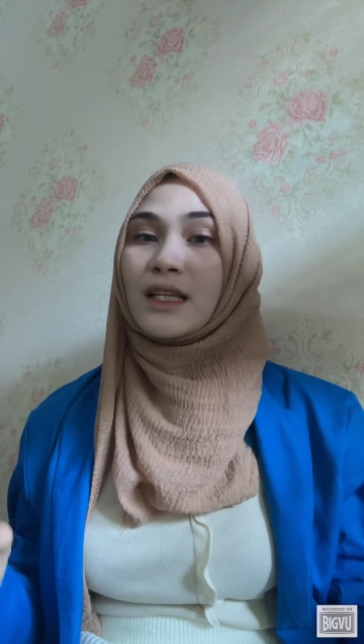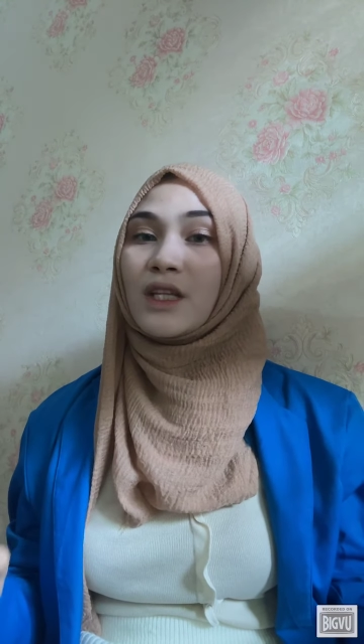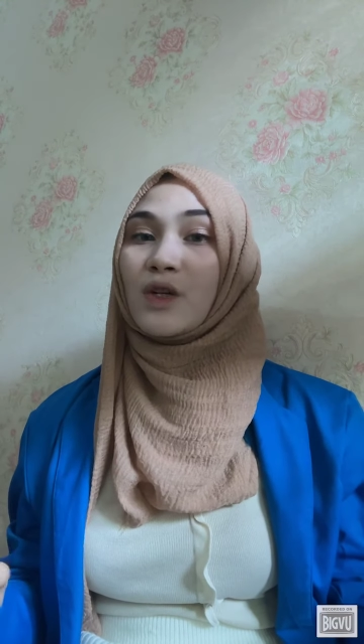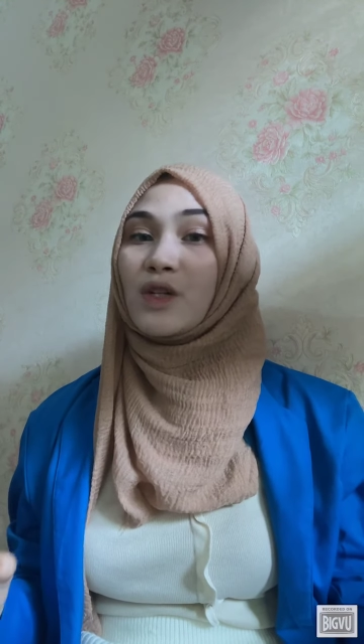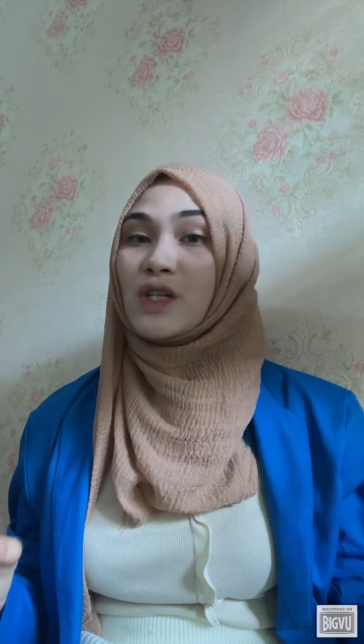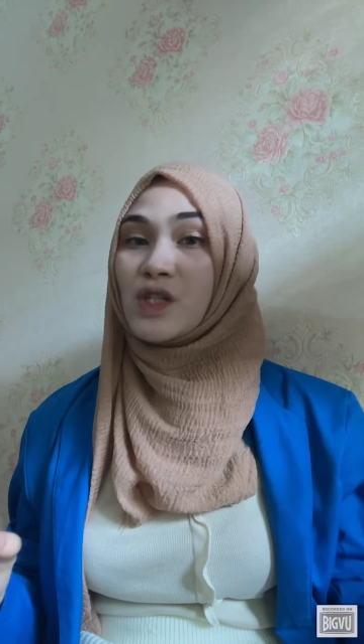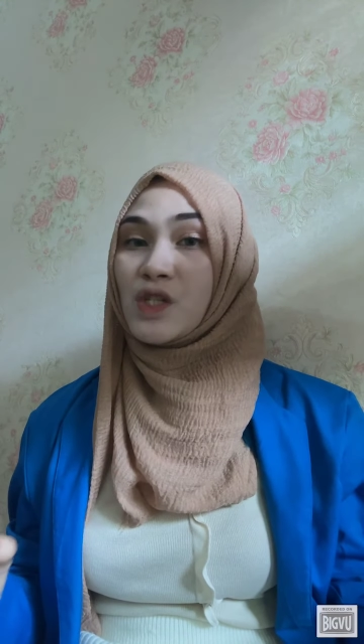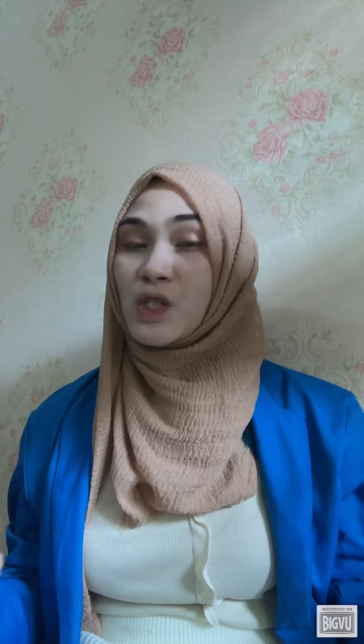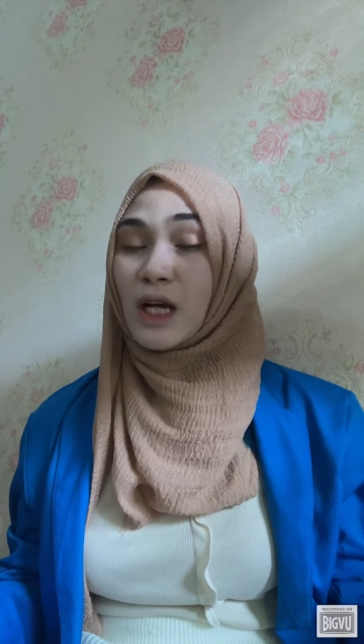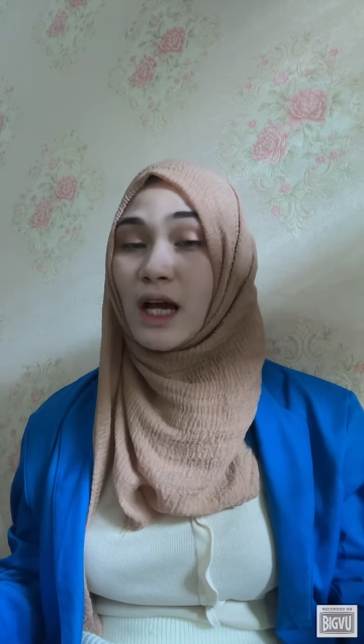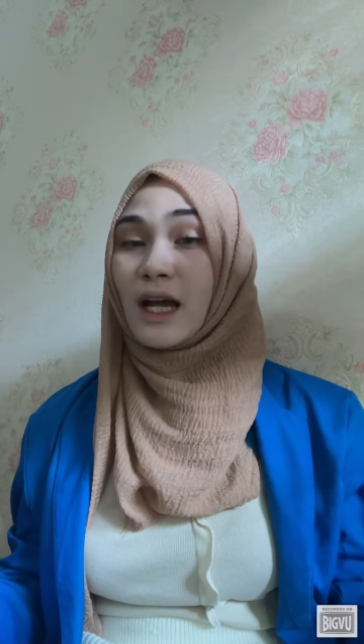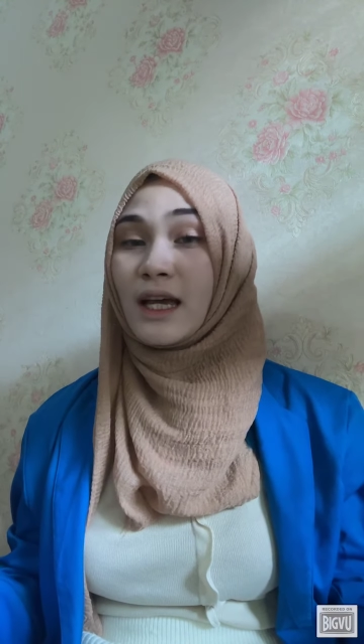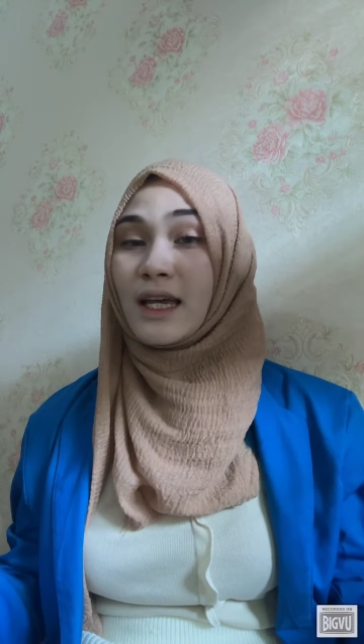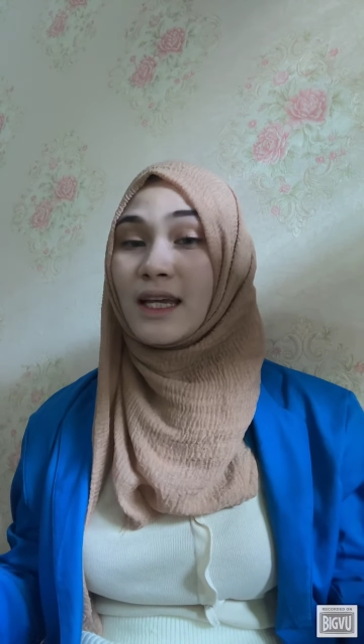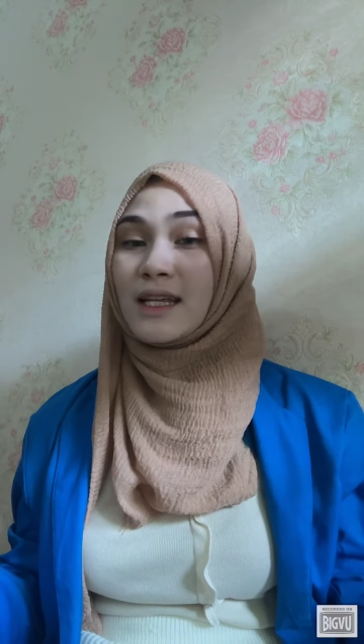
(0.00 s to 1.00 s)
Indonesia.
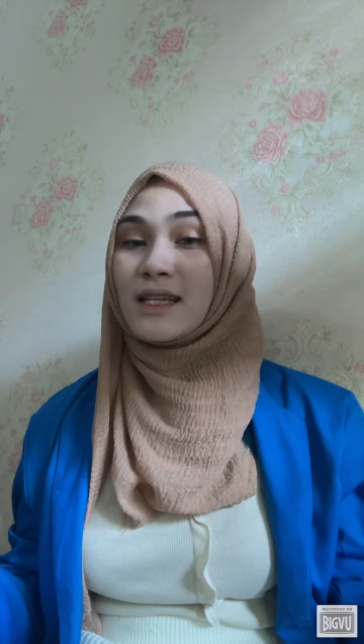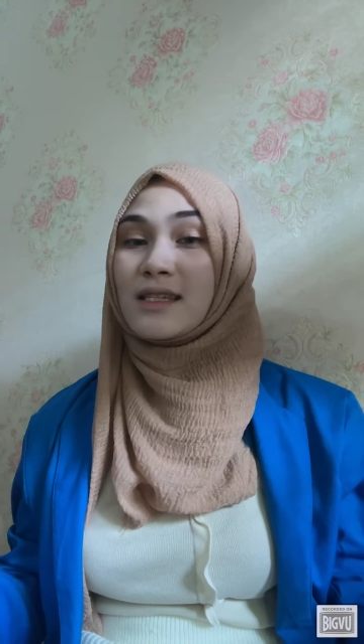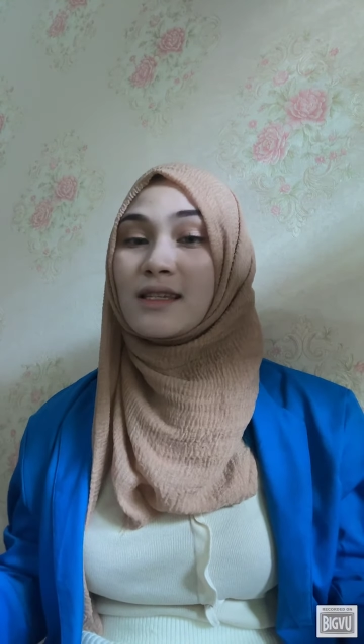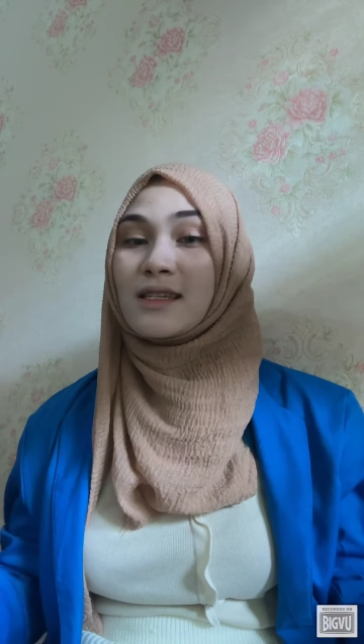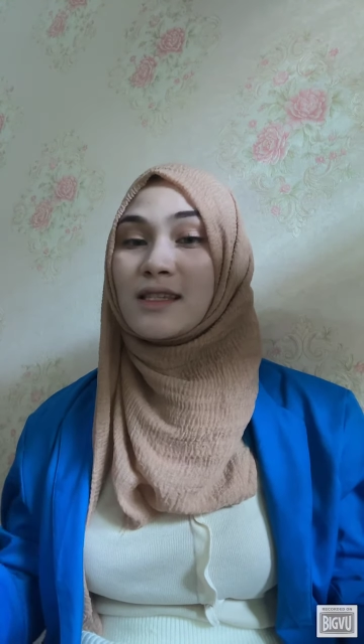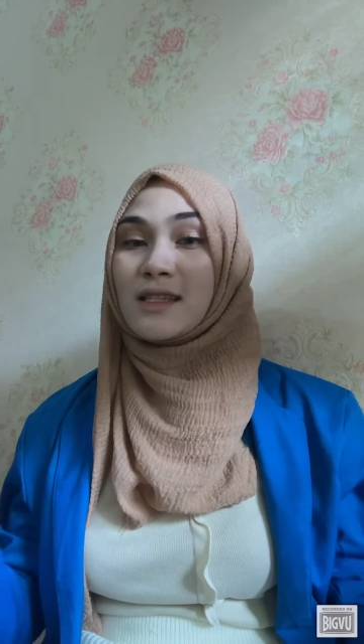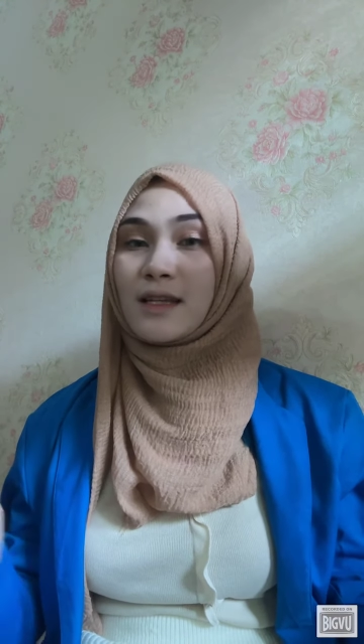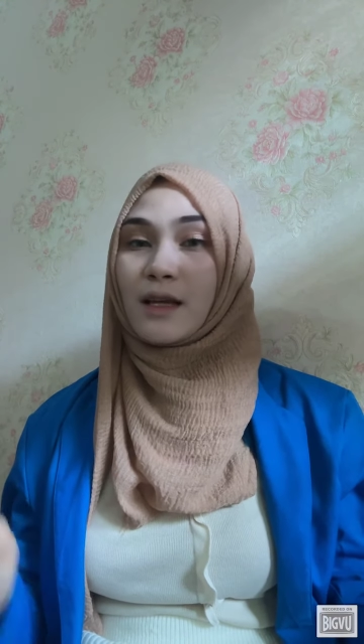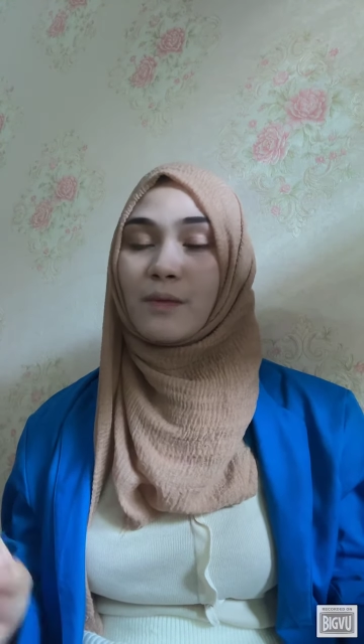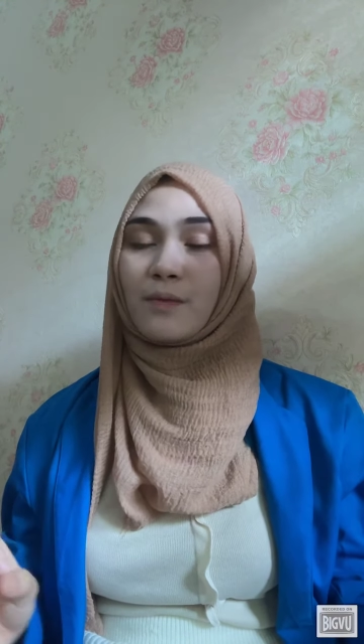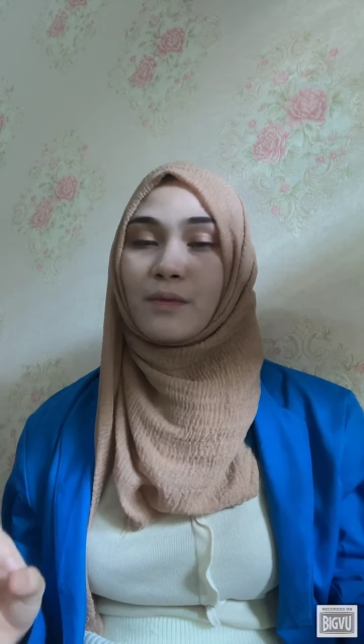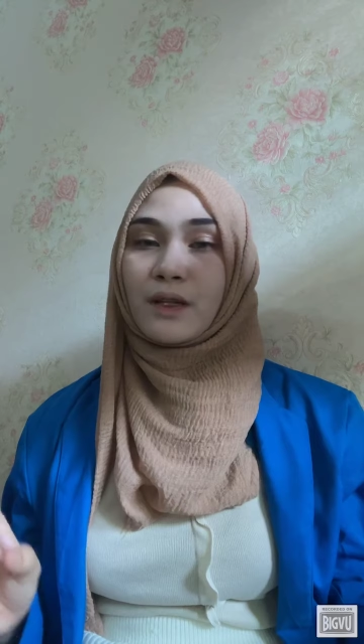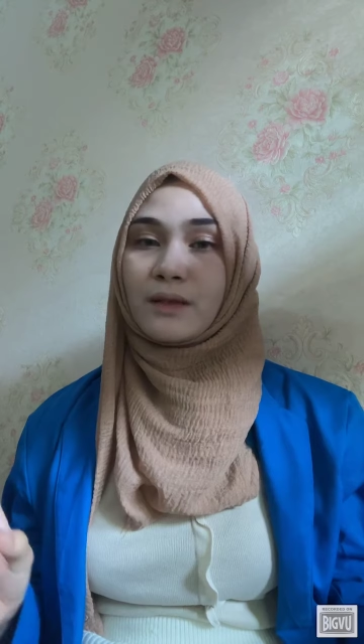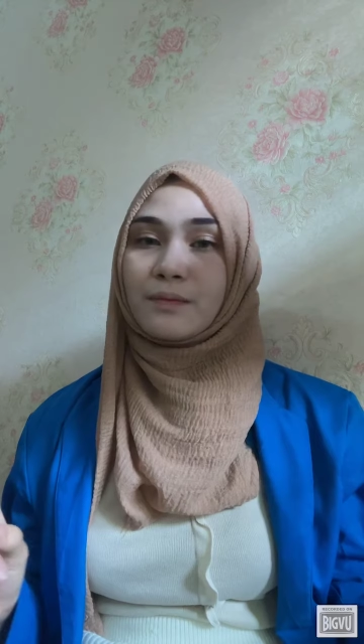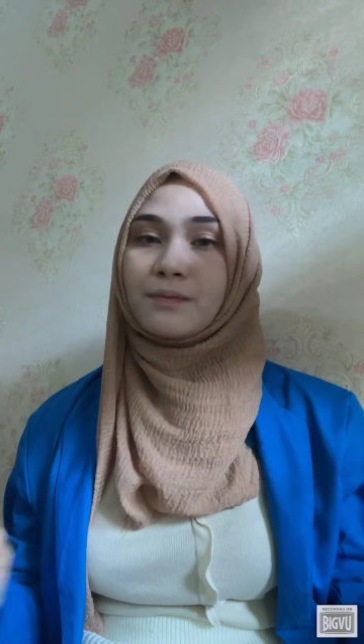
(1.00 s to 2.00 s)
It is a
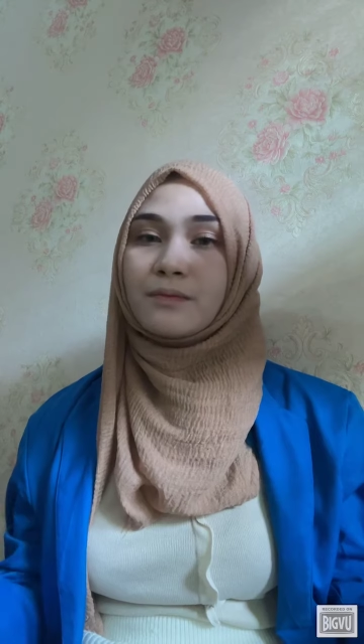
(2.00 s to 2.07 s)
statement.